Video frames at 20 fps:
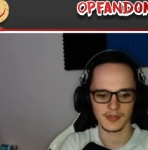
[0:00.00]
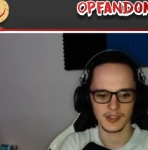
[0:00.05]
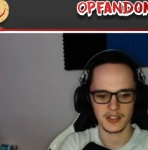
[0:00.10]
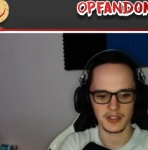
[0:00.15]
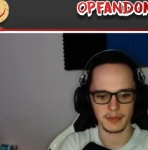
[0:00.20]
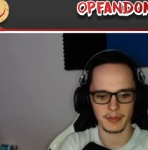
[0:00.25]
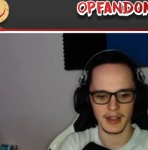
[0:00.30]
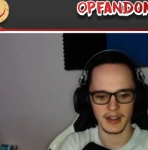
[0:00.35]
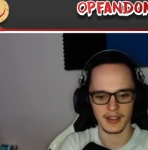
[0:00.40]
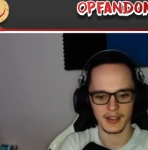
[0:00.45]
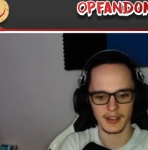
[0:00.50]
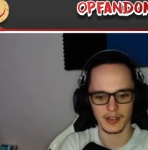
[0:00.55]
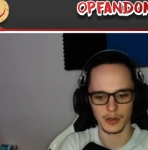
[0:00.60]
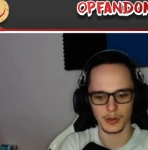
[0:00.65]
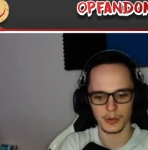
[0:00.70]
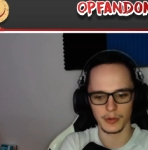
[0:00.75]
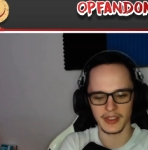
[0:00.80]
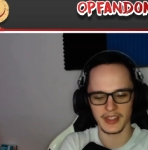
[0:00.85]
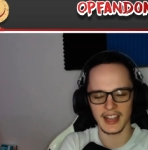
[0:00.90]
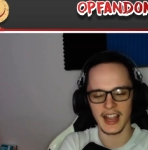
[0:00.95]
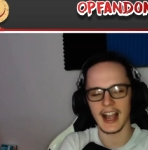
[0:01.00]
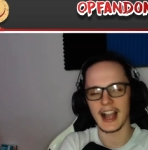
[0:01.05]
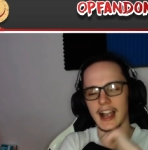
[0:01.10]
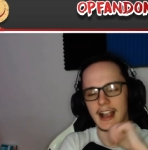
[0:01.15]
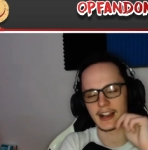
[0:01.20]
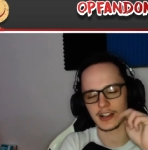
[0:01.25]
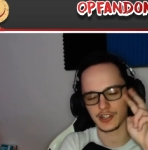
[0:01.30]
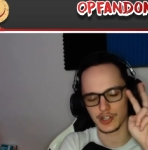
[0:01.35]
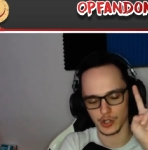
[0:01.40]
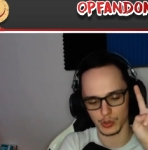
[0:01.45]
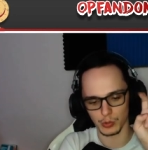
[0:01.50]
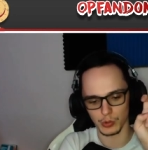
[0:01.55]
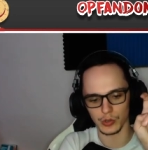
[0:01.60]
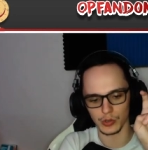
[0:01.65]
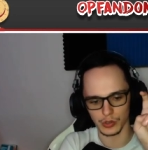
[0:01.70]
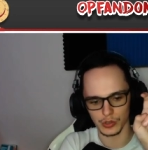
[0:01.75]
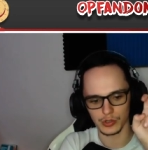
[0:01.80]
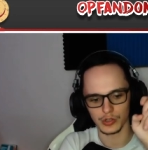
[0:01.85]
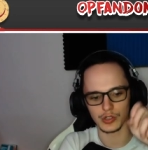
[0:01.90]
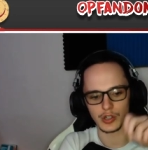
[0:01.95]
Doesn't matter who the
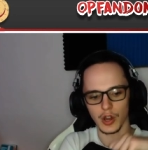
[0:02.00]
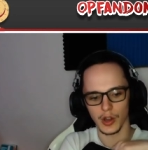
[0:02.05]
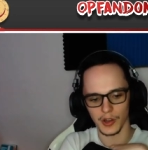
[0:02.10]
actual